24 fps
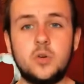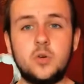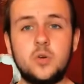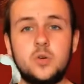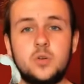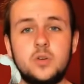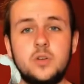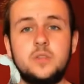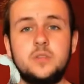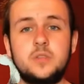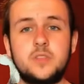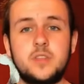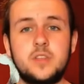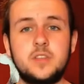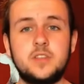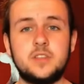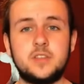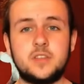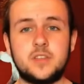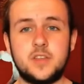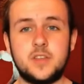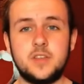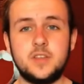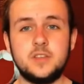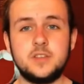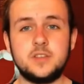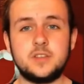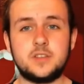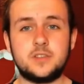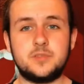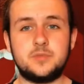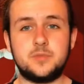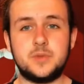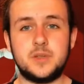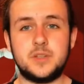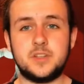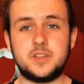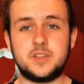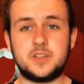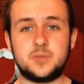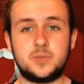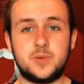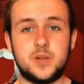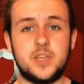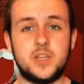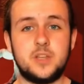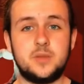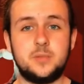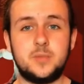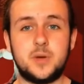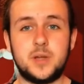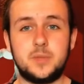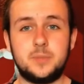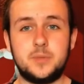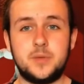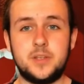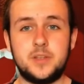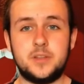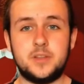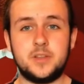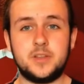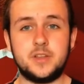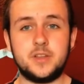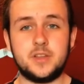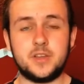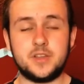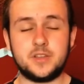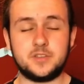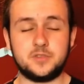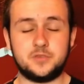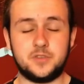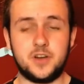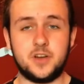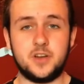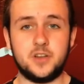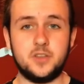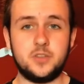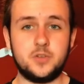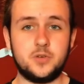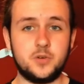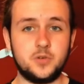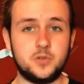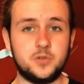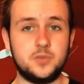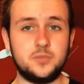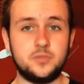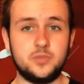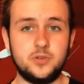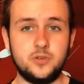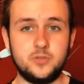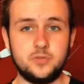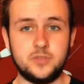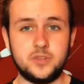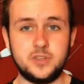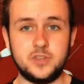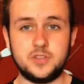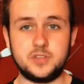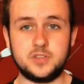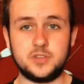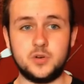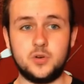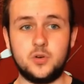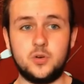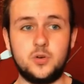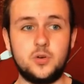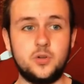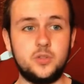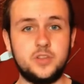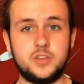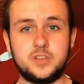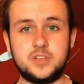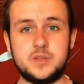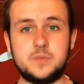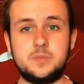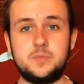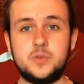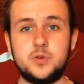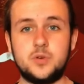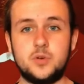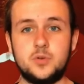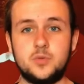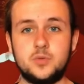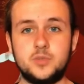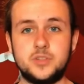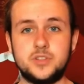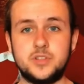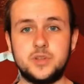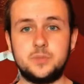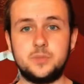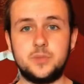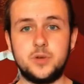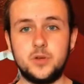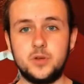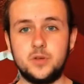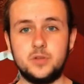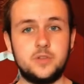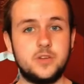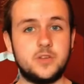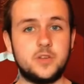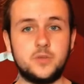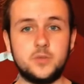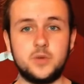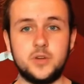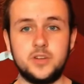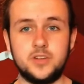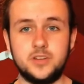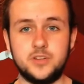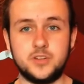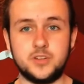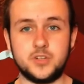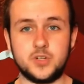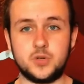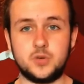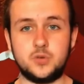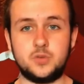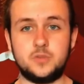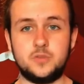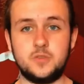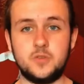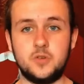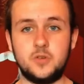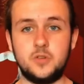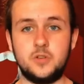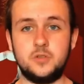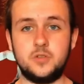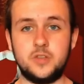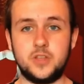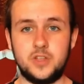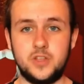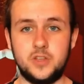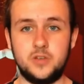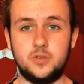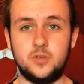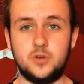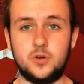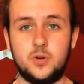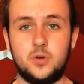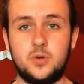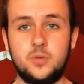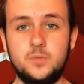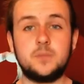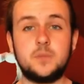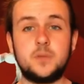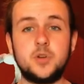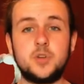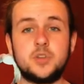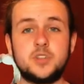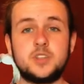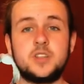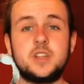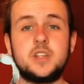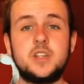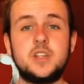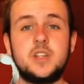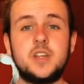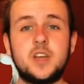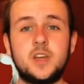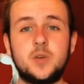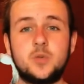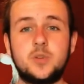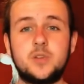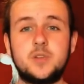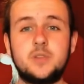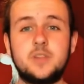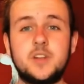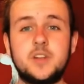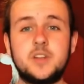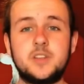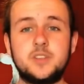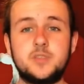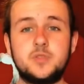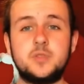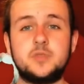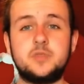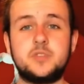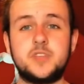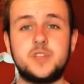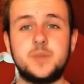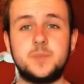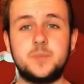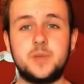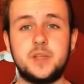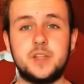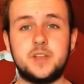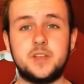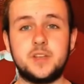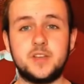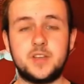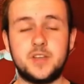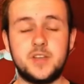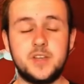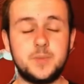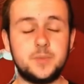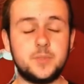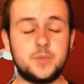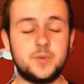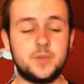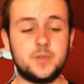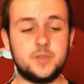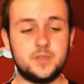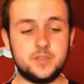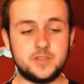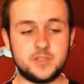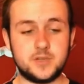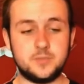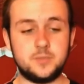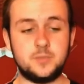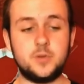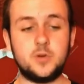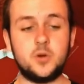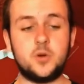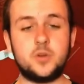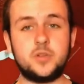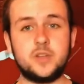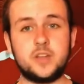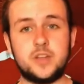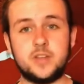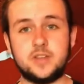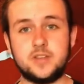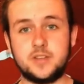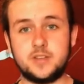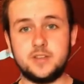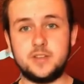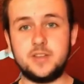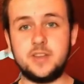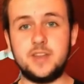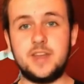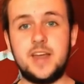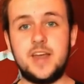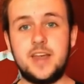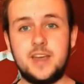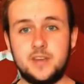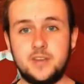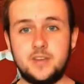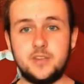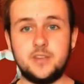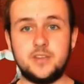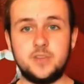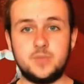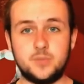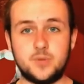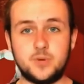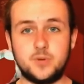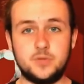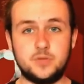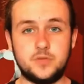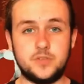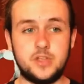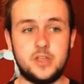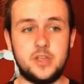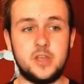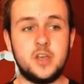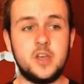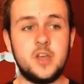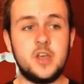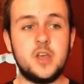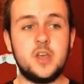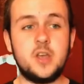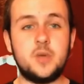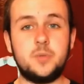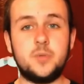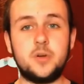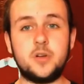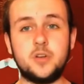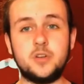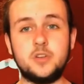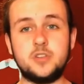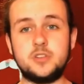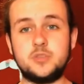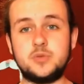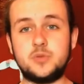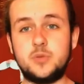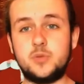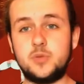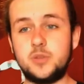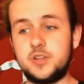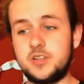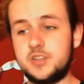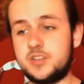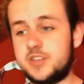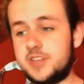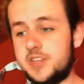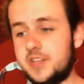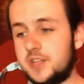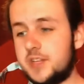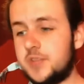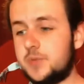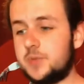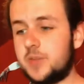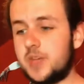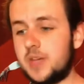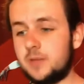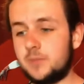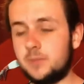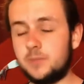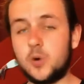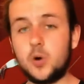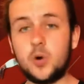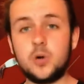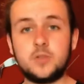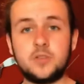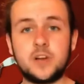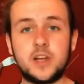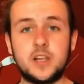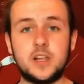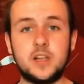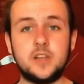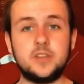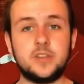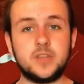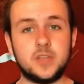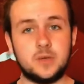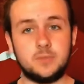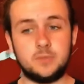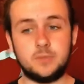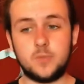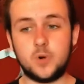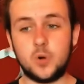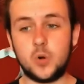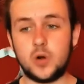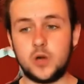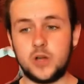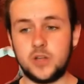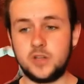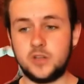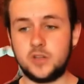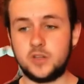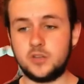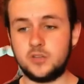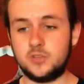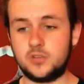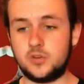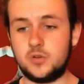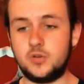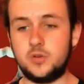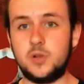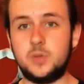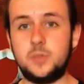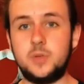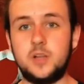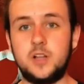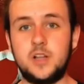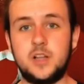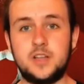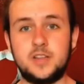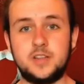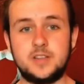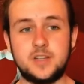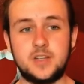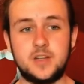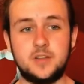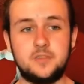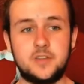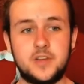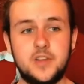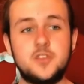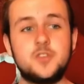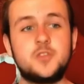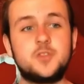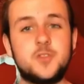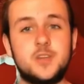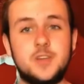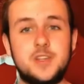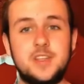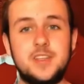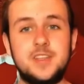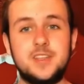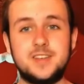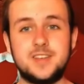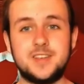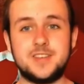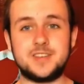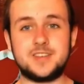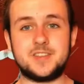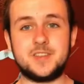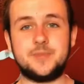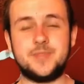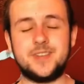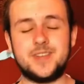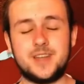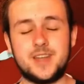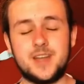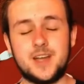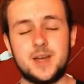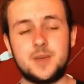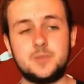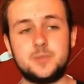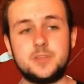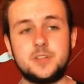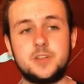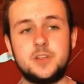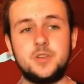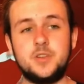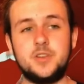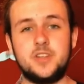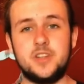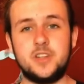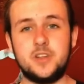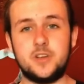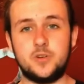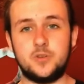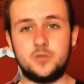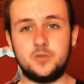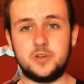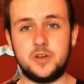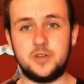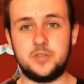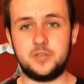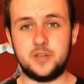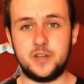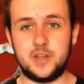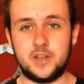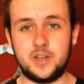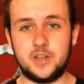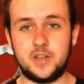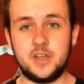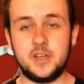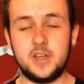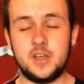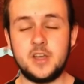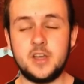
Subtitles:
All of these things have been displayed by Peter thus far throughout the movie, so the symbiote was the perfect way to show off all of a hero. Personally, I would have liked to have seen Peter keep the symbiote until the end of the movie, because we would have seen him get more violent and more uncontrollable until eventually he does something absolutely horrific.